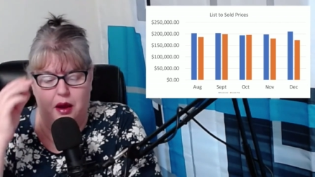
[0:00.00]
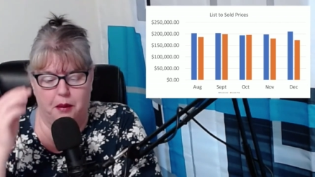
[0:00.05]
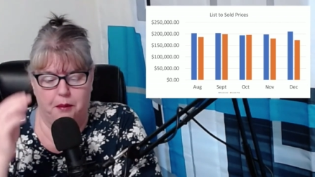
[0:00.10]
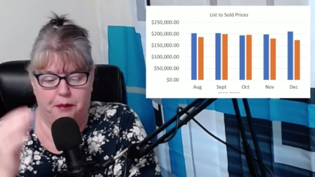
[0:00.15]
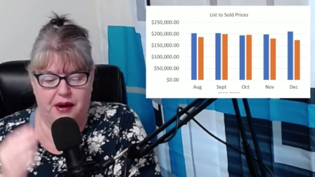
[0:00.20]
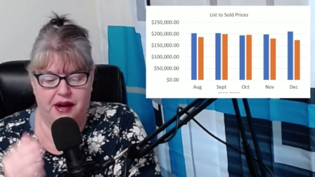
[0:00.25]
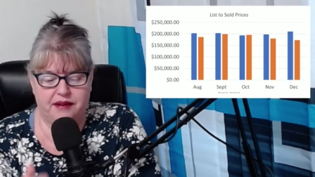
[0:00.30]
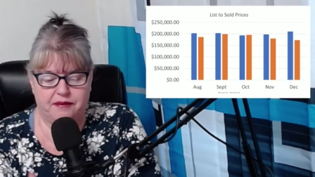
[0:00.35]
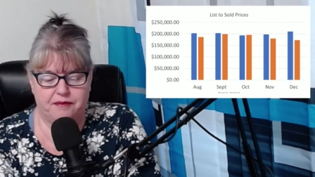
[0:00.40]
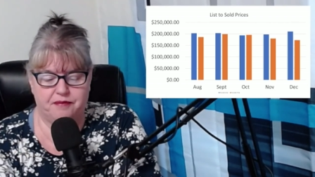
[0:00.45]

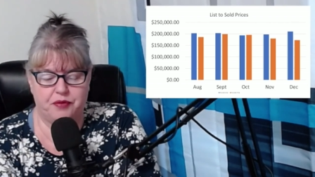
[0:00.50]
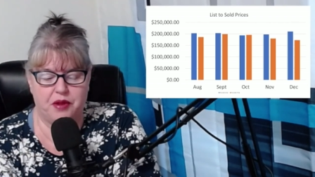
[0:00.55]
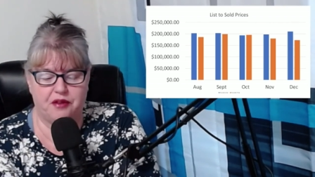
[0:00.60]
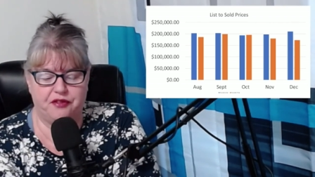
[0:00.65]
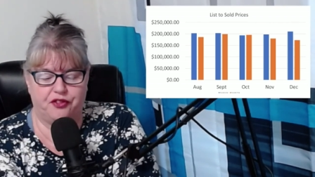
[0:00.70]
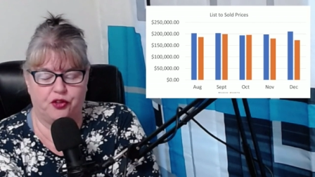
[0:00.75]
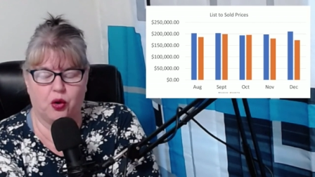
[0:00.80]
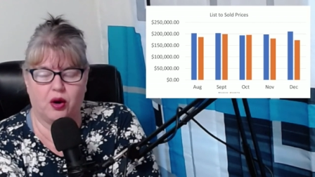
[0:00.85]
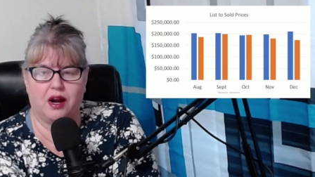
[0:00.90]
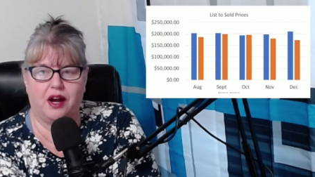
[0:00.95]
but
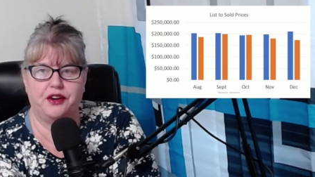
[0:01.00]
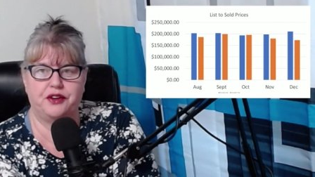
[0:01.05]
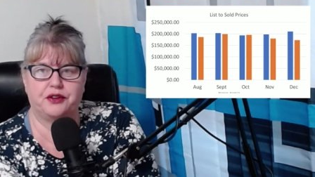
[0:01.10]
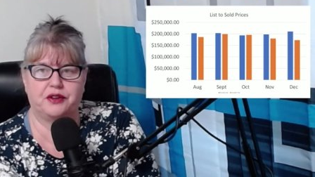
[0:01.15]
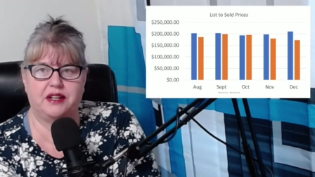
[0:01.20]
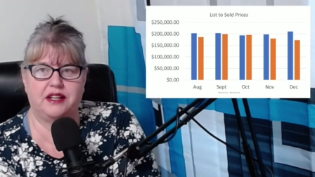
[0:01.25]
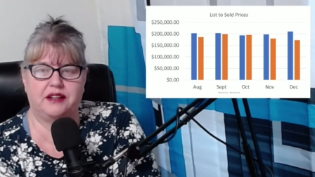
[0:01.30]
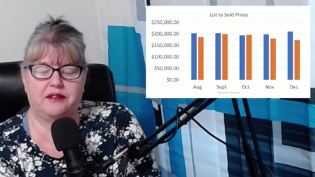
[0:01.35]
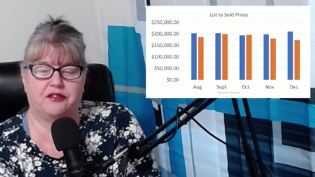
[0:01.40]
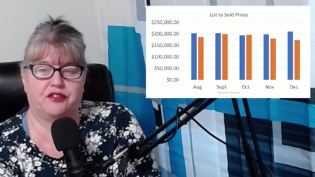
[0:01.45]

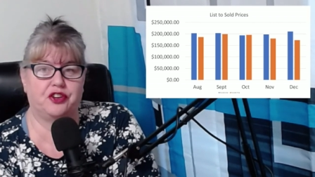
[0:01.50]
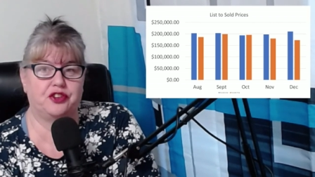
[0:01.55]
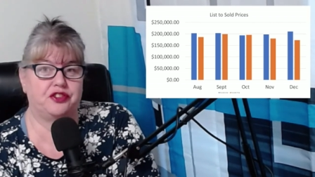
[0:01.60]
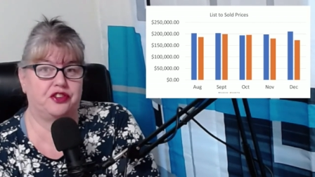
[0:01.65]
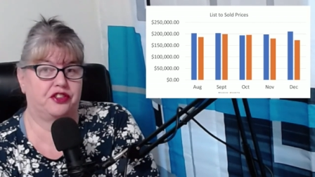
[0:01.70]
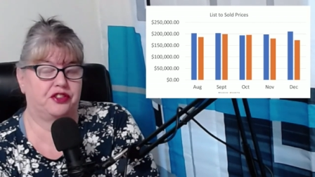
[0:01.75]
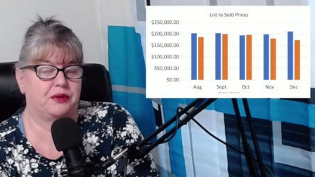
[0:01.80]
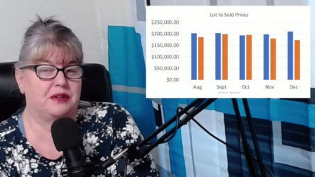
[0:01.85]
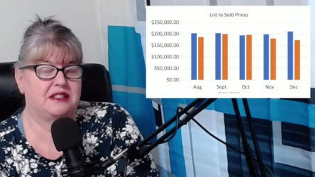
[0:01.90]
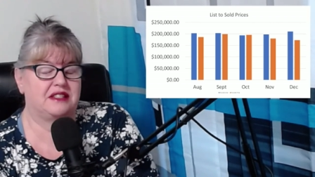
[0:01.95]
400
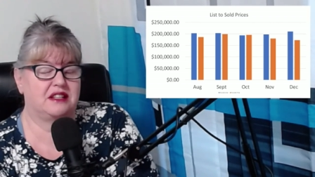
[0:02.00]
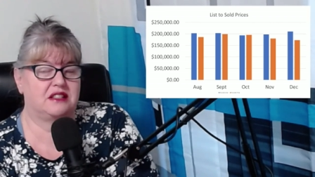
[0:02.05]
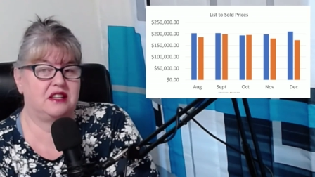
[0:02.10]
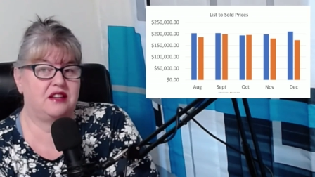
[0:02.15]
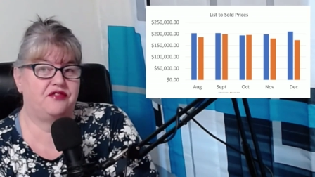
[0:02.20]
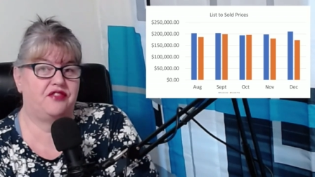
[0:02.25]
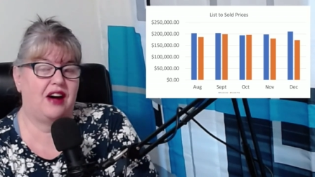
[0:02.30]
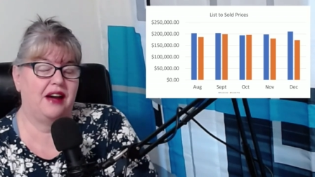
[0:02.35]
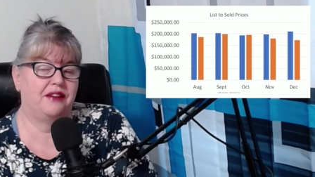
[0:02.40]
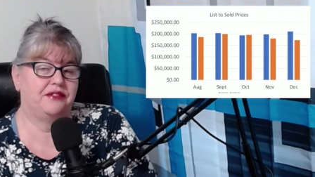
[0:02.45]
versus
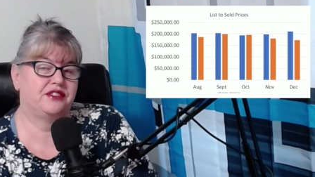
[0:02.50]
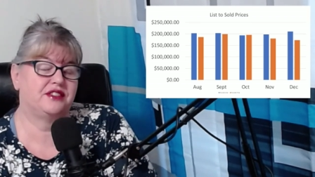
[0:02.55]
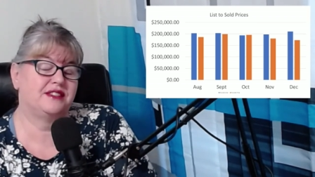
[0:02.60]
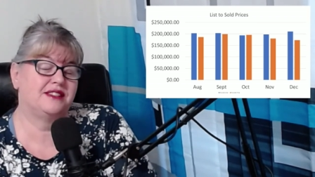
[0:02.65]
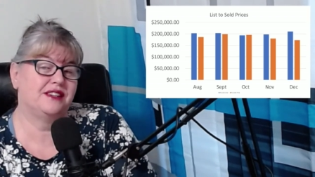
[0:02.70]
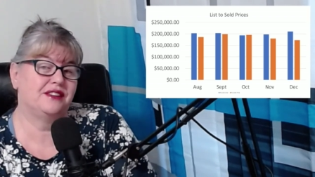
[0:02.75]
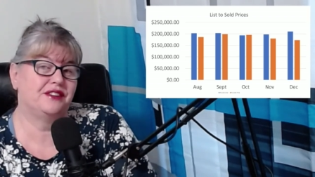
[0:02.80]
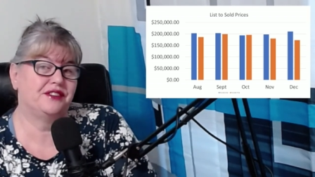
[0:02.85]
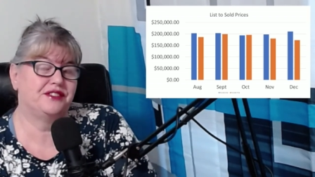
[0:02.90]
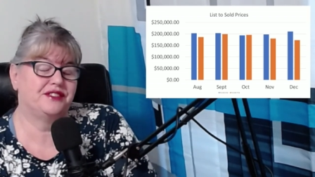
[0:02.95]
365
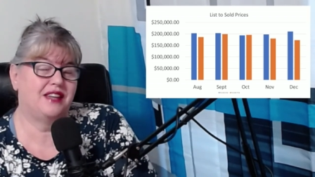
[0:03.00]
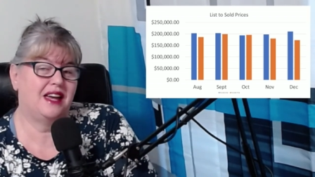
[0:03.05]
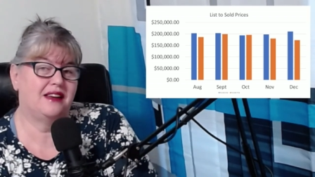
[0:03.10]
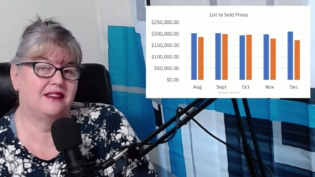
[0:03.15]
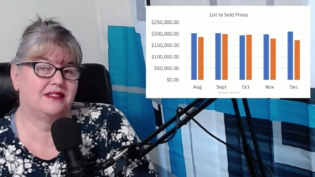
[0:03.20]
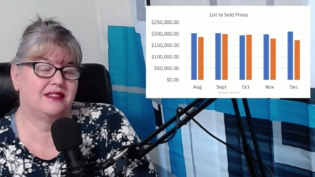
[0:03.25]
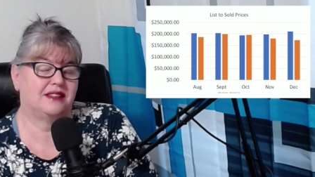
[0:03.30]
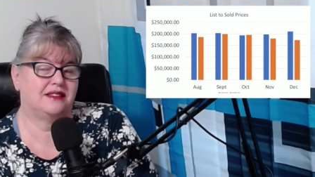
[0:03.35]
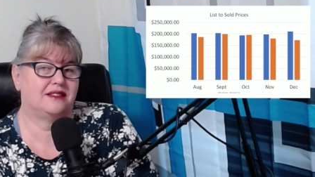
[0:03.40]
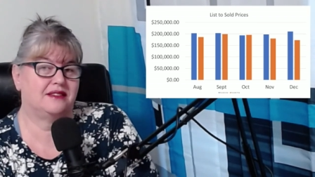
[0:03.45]
still
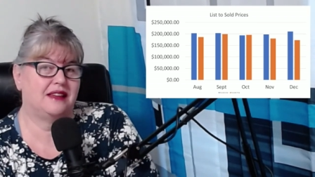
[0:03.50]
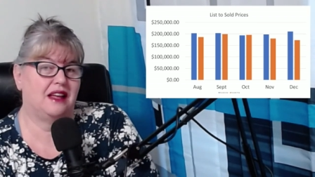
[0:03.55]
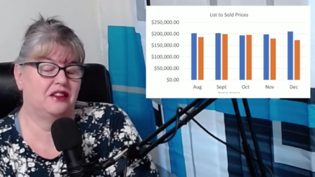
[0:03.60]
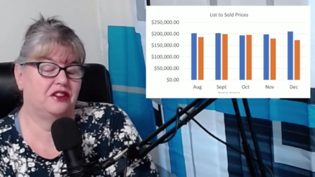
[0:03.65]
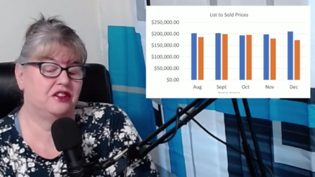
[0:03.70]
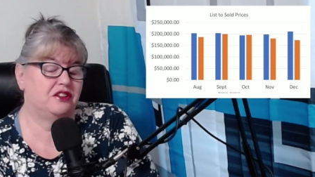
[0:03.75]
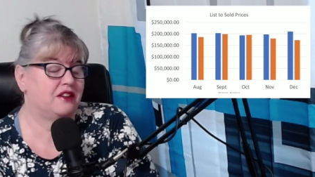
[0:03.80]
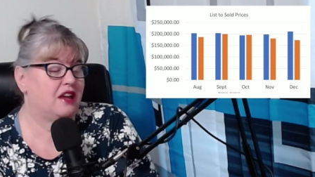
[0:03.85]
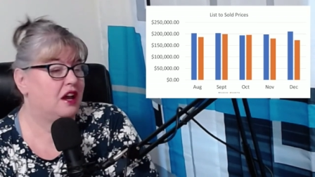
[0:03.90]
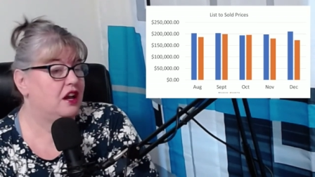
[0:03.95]
says that
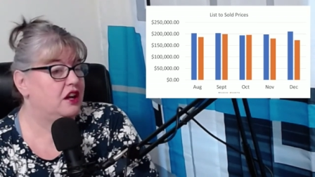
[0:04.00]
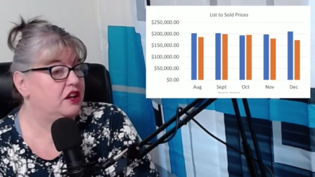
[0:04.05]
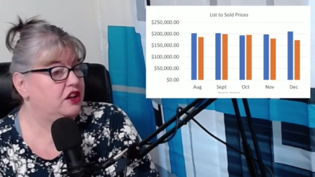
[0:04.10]
sellers,